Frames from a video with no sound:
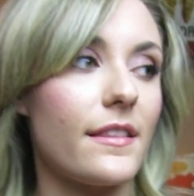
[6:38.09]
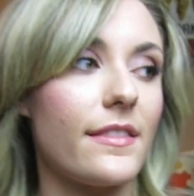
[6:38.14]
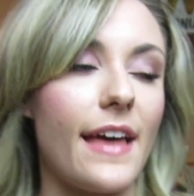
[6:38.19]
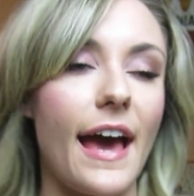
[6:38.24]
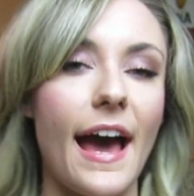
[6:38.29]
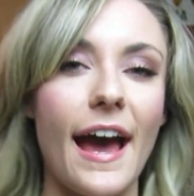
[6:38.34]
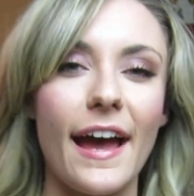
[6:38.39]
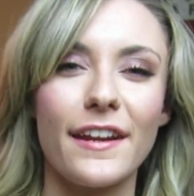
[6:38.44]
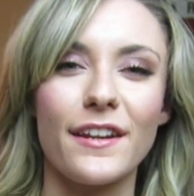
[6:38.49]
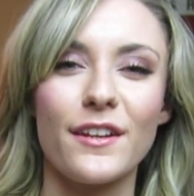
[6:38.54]

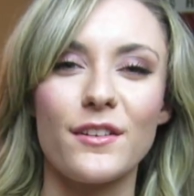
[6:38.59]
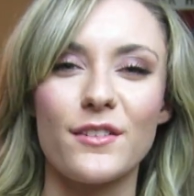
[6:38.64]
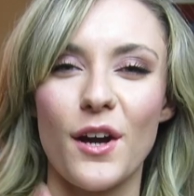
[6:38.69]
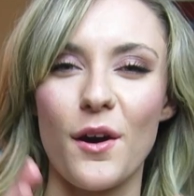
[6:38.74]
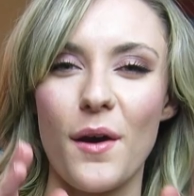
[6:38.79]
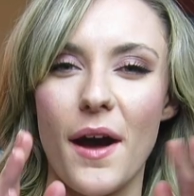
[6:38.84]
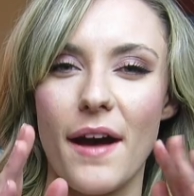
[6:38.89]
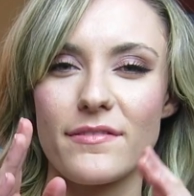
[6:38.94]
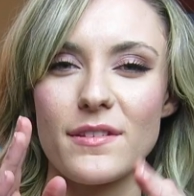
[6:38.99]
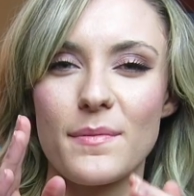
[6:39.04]
that and you
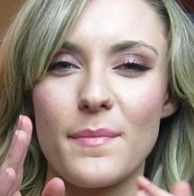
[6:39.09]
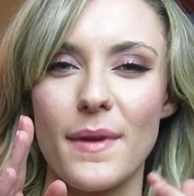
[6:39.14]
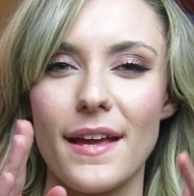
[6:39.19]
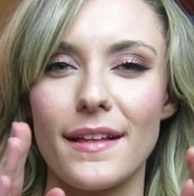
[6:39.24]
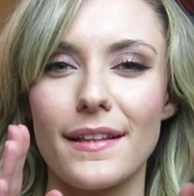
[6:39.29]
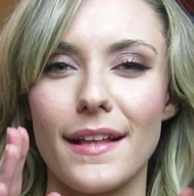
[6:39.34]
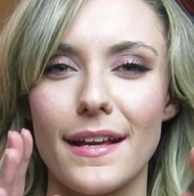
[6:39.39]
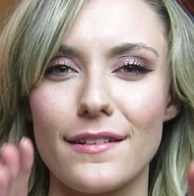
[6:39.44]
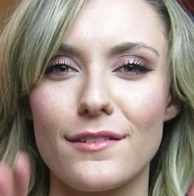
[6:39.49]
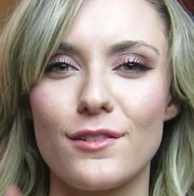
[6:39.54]
don't have to
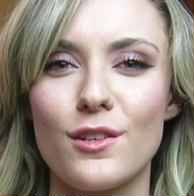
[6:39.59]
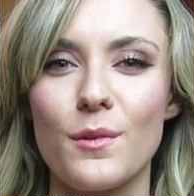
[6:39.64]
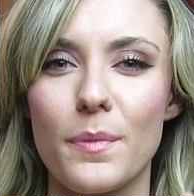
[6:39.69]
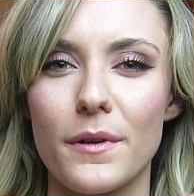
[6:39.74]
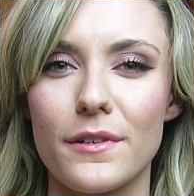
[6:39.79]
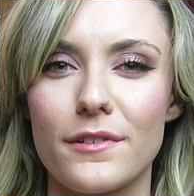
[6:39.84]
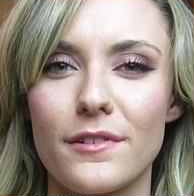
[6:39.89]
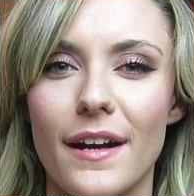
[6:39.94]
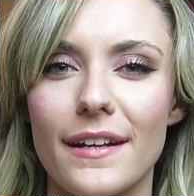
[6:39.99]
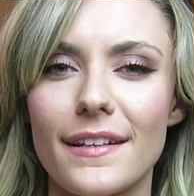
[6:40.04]
make like
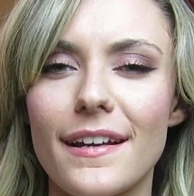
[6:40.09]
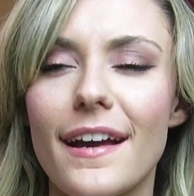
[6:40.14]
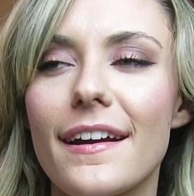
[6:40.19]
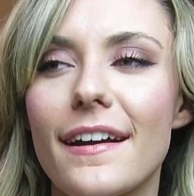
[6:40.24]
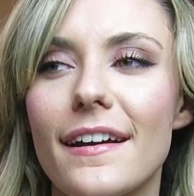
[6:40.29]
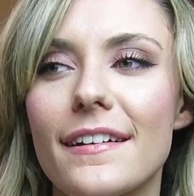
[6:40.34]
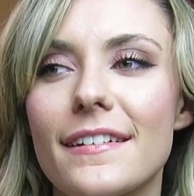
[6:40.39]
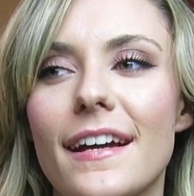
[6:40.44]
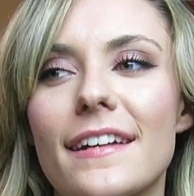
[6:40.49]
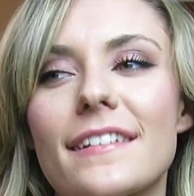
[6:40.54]
super direct eye
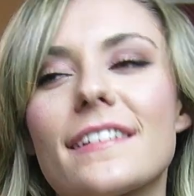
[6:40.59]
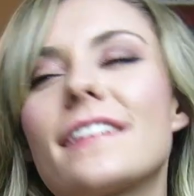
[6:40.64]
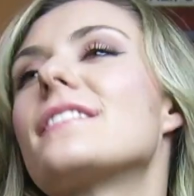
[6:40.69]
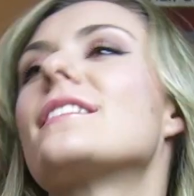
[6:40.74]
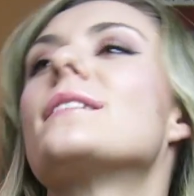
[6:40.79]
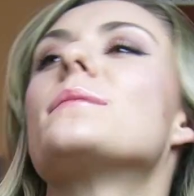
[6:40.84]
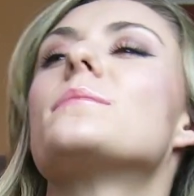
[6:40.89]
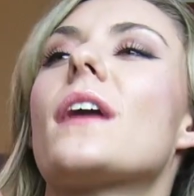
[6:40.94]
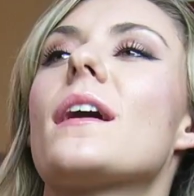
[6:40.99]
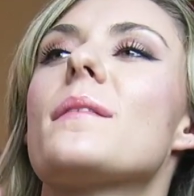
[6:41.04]
contact because
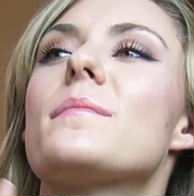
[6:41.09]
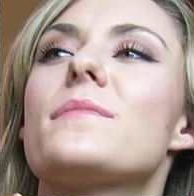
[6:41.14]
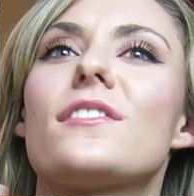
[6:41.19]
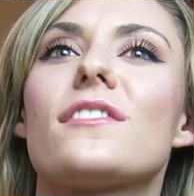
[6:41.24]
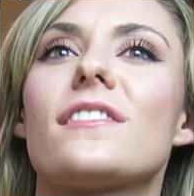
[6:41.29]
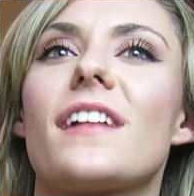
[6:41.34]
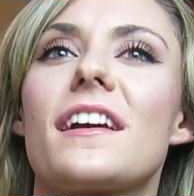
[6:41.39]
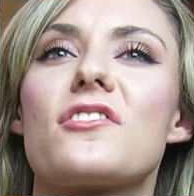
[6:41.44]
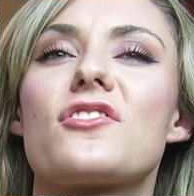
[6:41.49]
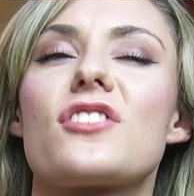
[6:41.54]
sometimes
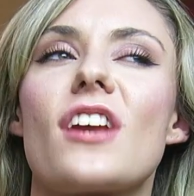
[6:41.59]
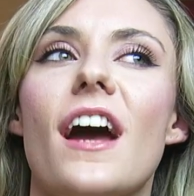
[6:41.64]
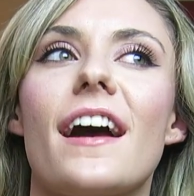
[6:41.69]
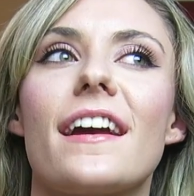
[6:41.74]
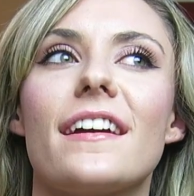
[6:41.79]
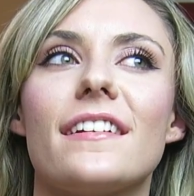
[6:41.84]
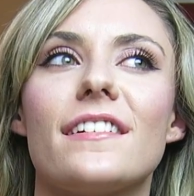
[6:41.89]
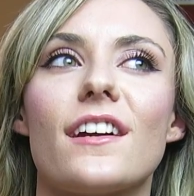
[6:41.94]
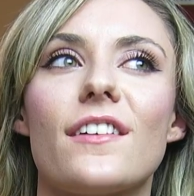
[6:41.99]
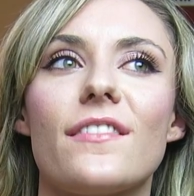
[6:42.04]
you're like
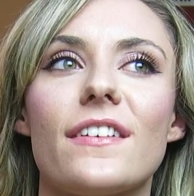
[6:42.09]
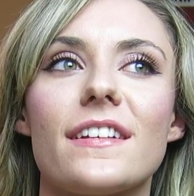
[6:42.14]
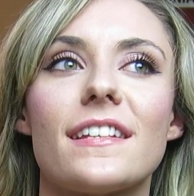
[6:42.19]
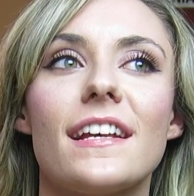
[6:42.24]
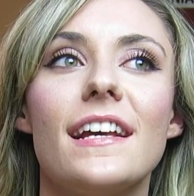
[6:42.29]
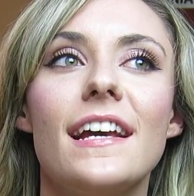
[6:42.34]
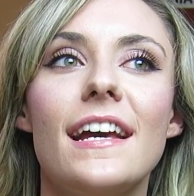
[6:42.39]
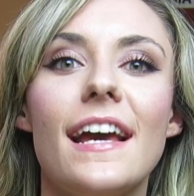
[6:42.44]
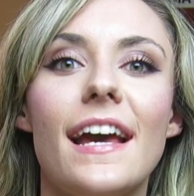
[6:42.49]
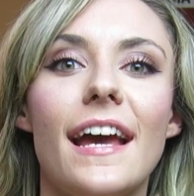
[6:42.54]
shy and
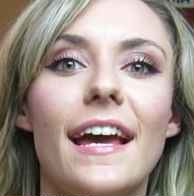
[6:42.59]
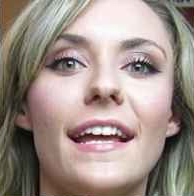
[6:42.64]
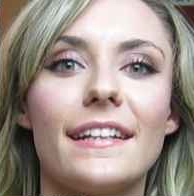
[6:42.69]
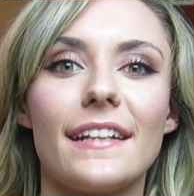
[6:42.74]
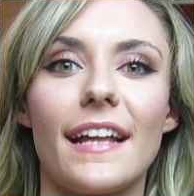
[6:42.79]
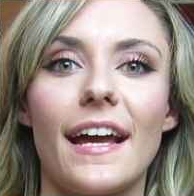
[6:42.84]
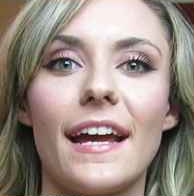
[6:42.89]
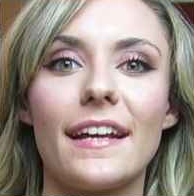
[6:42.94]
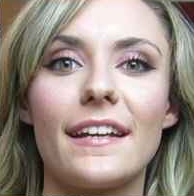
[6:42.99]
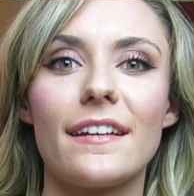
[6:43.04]
nervous
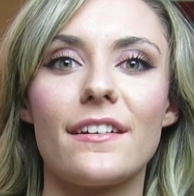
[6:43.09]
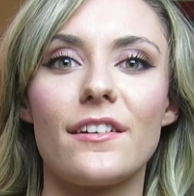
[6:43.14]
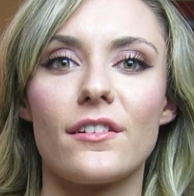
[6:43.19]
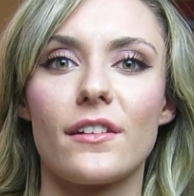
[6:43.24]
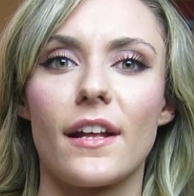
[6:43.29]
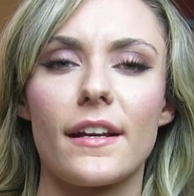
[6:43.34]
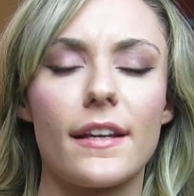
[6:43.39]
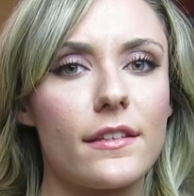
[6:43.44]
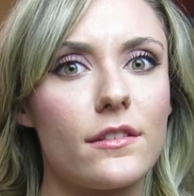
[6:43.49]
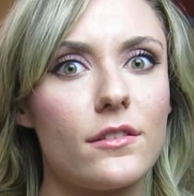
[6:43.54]
and like
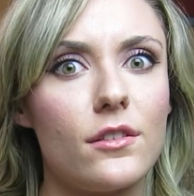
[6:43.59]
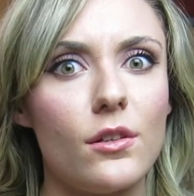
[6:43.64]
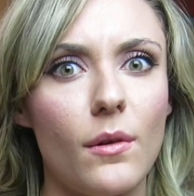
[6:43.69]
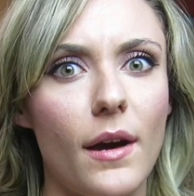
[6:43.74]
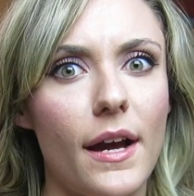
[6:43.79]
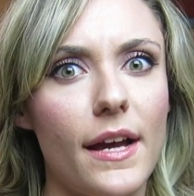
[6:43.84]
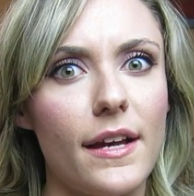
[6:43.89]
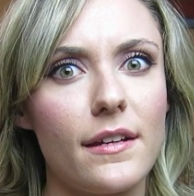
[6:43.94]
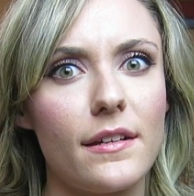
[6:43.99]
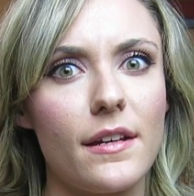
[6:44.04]
you're like,
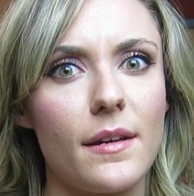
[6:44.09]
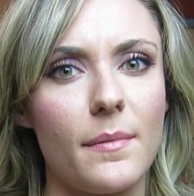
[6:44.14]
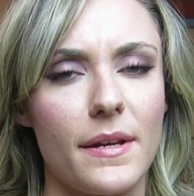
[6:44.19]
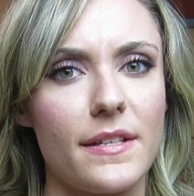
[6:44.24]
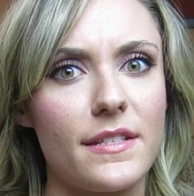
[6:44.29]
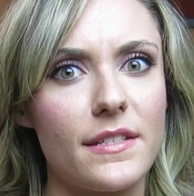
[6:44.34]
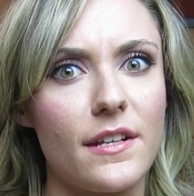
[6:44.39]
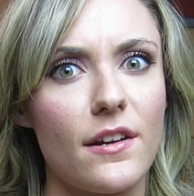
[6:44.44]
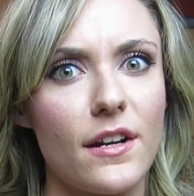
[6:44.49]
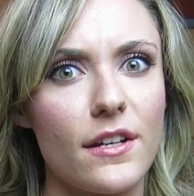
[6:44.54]
am
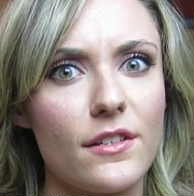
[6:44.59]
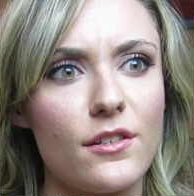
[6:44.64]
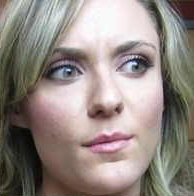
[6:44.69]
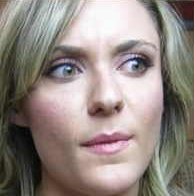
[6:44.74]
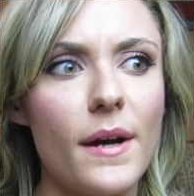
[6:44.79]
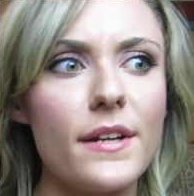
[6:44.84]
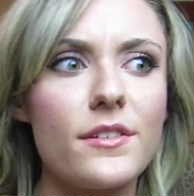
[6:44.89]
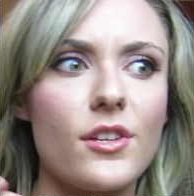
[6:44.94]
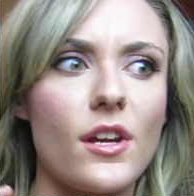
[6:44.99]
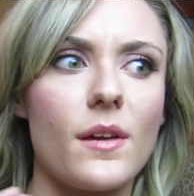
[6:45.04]
I staring too
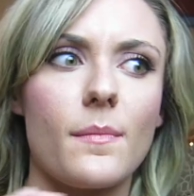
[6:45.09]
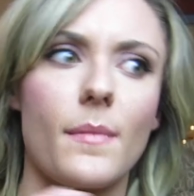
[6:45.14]
much?